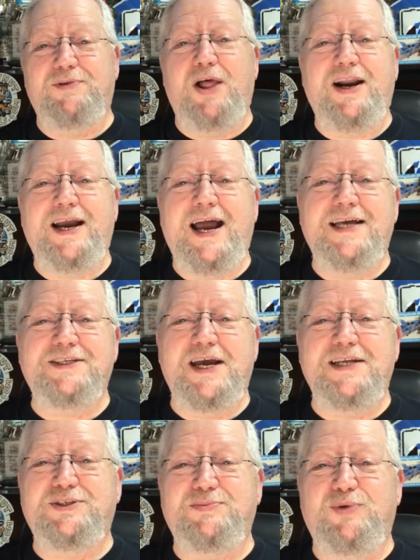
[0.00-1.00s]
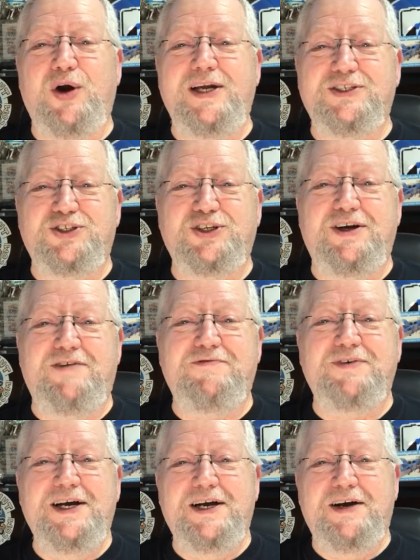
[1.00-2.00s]
A lot of guys had some great stuff
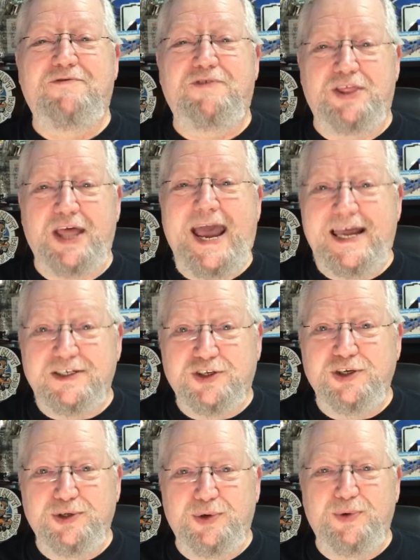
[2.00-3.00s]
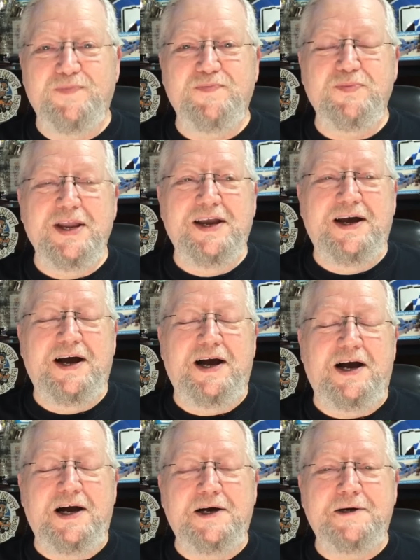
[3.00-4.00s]
for that too.
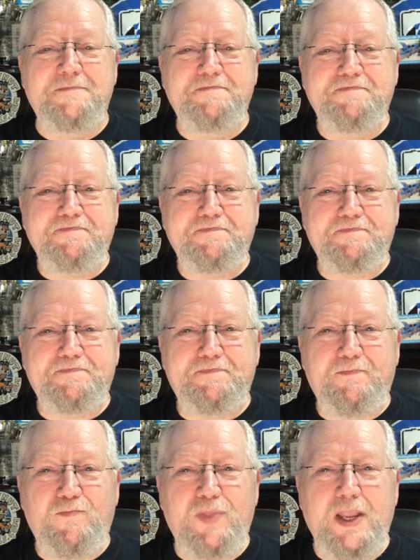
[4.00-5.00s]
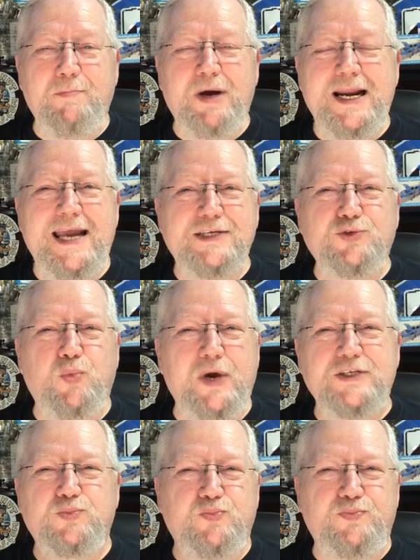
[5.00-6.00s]
But as
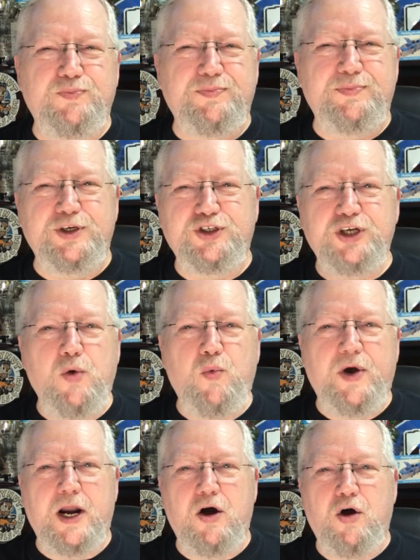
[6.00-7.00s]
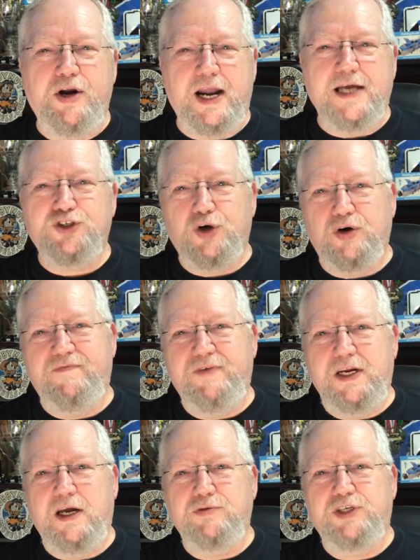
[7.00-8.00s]
the show went on and I started
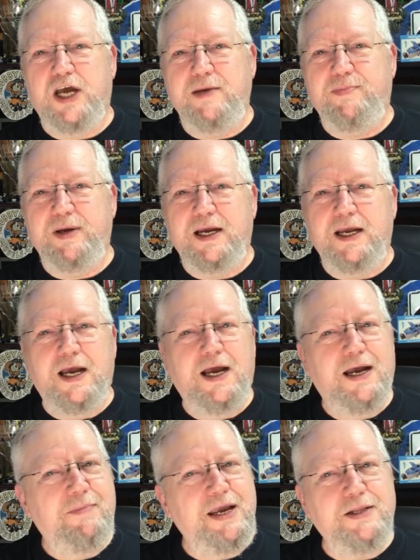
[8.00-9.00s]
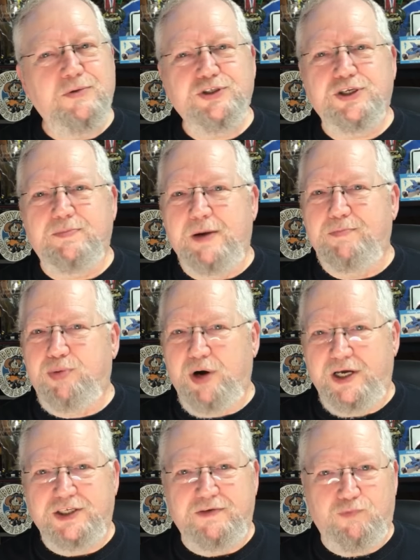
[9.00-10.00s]
videotaping, man, there was some
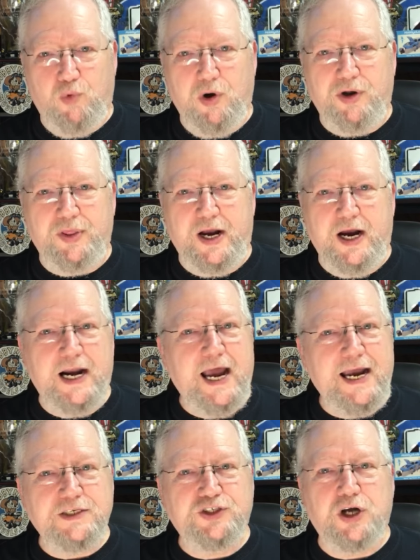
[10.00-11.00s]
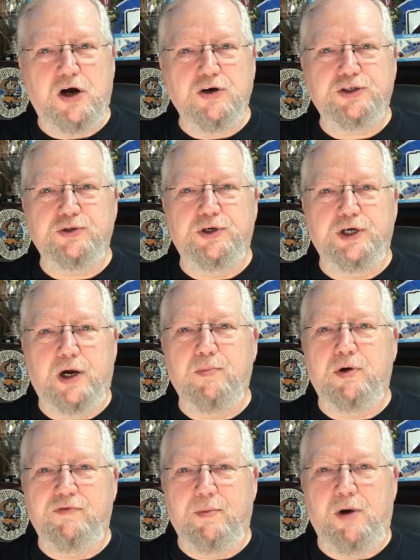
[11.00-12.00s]
impressive work there. And I got to talk to a
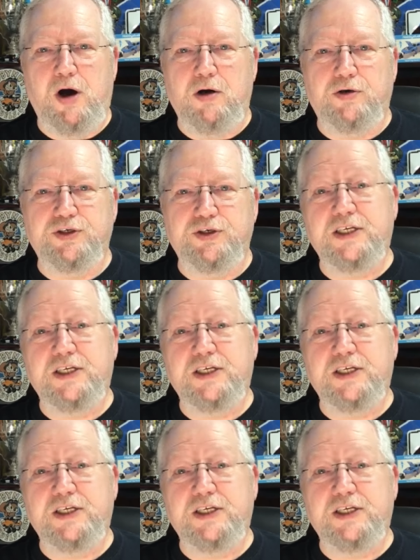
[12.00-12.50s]
number of the modelers.